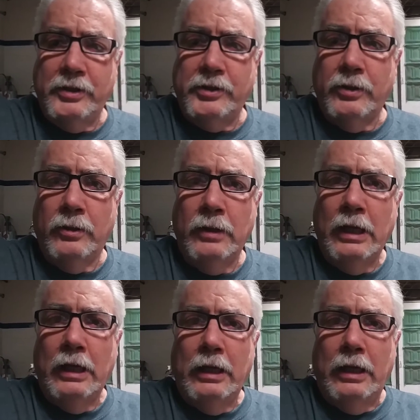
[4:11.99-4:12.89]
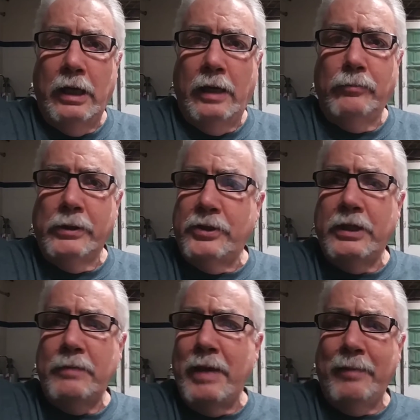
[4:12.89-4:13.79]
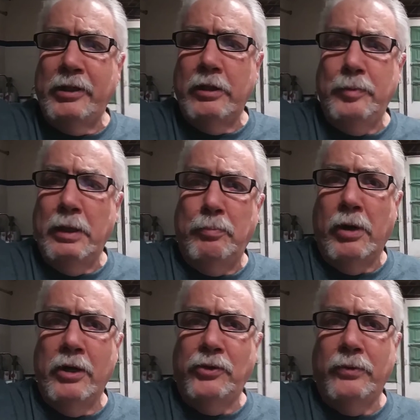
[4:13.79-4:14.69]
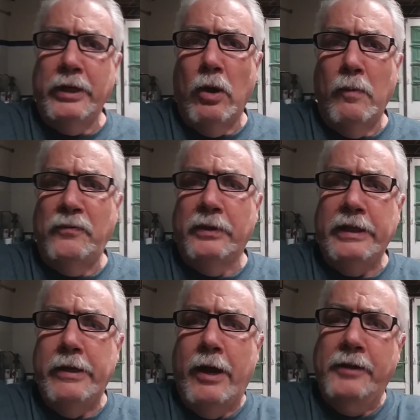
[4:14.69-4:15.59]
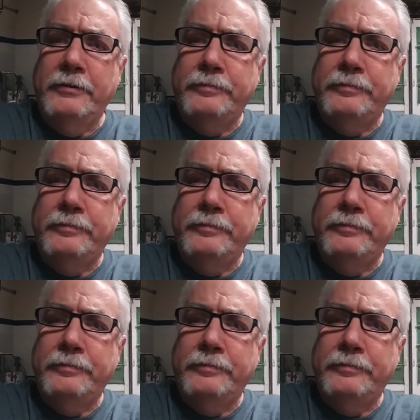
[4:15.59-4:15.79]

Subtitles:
So we'll see. Maybe there'll be a part 3, hopefully not.